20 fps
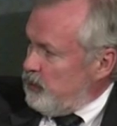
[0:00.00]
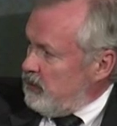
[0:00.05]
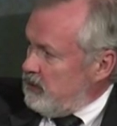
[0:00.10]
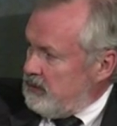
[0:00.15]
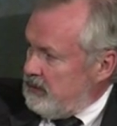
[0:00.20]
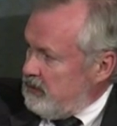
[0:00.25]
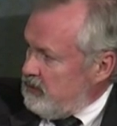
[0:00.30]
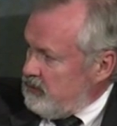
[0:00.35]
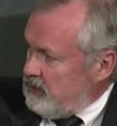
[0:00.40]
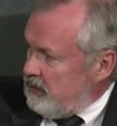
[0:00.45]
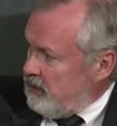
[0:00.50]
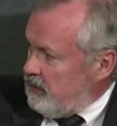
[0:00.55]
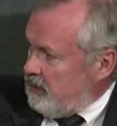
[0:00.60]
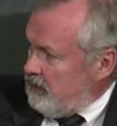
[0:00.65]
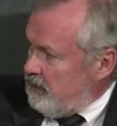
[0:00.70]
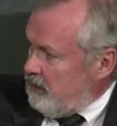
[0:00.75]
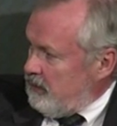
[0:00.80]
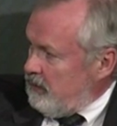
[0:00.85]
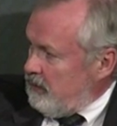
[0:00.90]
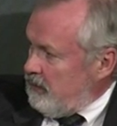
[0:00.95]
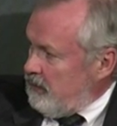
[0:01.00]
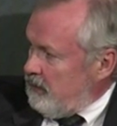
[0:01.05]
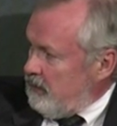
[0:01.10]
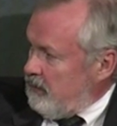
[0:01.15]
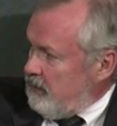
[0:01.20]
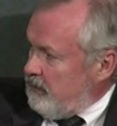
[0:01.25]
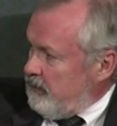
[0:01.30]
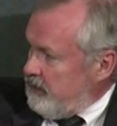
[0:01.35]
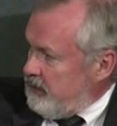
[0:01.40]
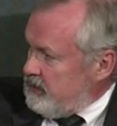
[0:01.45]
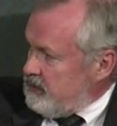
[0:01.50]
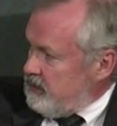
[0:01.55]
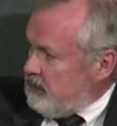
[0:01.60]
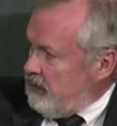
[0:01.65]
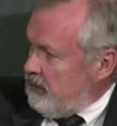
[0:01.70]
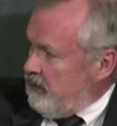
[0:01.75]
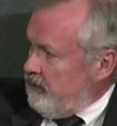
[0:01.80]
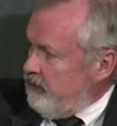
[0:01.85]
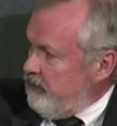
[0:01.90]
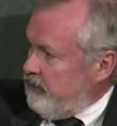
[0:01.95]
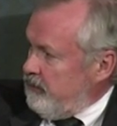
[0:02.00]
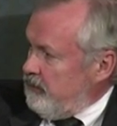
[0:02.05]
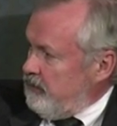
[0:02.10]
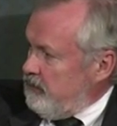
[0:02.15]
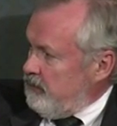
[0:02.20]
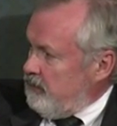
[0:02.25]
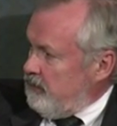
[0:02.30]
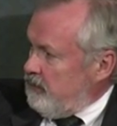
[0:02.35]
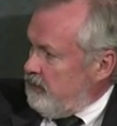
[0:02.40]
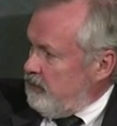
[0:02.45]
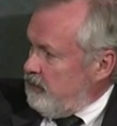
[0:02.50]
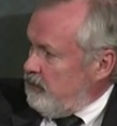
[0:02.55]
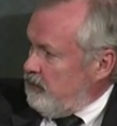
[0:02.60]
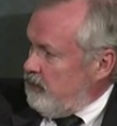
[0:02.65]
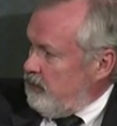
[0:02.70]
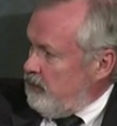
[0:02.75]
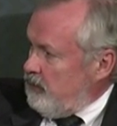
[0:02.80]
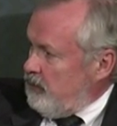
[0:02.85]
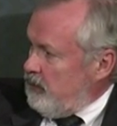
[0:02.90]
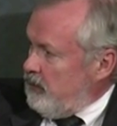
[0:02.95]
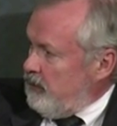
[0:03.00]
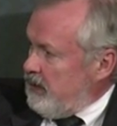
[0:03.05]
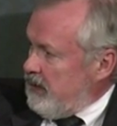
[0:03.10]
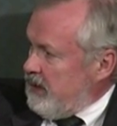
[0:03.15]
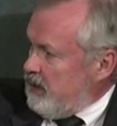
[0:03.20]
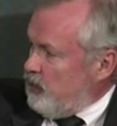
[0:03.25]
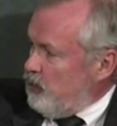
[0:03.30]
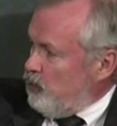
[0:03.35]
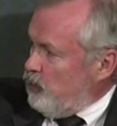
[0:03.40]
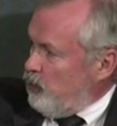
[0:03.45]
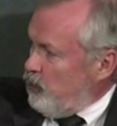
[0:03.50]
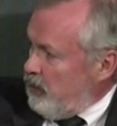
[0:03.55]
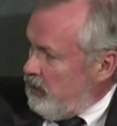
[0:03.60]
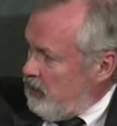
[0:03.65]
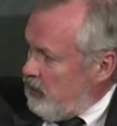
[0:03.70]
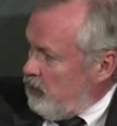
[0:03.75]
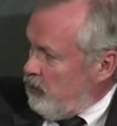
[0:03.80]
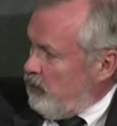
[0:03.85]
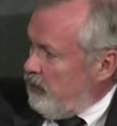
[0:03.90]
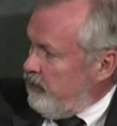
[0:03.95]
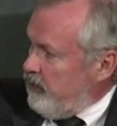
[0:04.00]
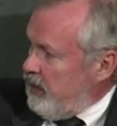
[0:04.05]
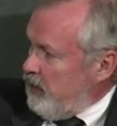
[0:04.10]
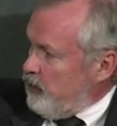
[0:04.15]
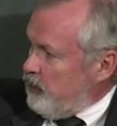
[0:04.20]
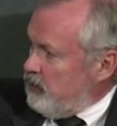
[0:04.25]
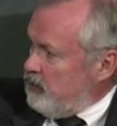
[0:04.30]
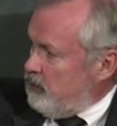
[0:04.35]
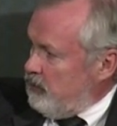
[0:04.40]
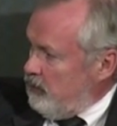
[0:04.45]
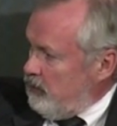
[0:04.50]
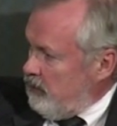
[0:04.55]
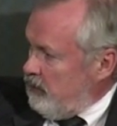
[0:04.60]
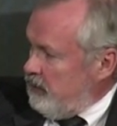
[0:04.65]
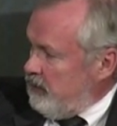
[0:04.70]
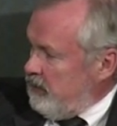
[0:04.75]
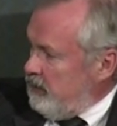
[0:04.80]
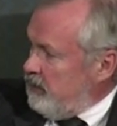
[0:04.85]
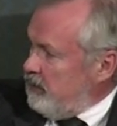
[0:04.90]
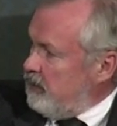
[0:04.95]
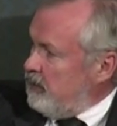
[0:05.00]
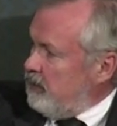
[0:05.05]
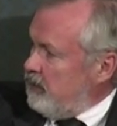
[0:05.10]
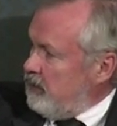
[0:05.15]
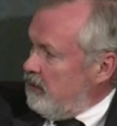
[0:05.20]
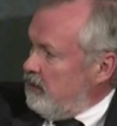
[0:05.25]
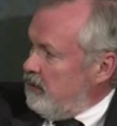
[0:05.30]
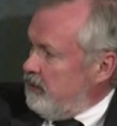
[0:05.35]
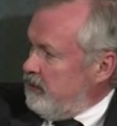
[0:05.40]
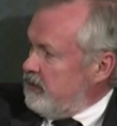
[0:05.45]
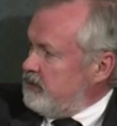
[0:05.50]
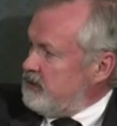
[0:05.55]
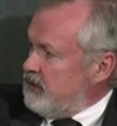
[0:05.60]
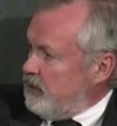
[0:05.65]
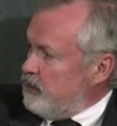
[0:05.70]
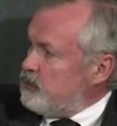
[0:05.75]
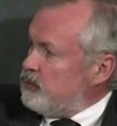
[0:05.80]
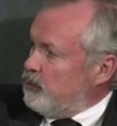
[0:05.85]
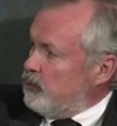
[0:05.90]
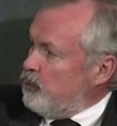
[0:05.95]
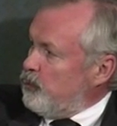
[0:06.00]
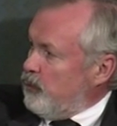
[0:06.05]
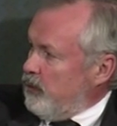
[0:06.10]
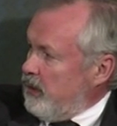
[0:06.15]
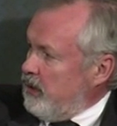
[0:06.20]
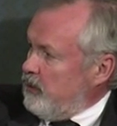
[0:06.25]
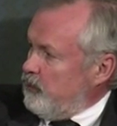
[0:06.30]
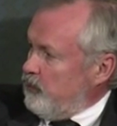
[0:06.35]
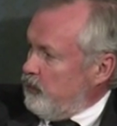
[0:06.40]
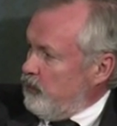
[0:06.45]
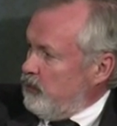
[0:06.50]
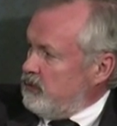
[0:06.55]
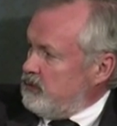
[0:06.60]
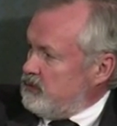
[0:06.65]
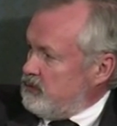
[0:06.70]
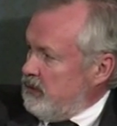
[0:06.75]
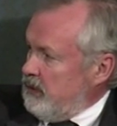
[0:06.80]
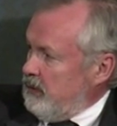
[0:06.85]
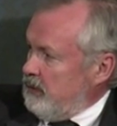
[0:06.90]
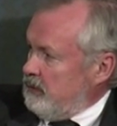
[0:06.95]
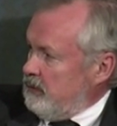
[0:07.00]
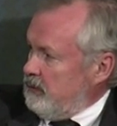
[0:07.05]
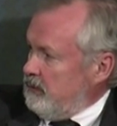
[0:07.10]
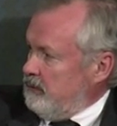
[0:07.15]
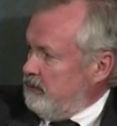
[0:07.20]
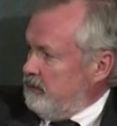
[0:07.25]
been teaching this stuff in that window of opportunity that's absolutely prime for each child.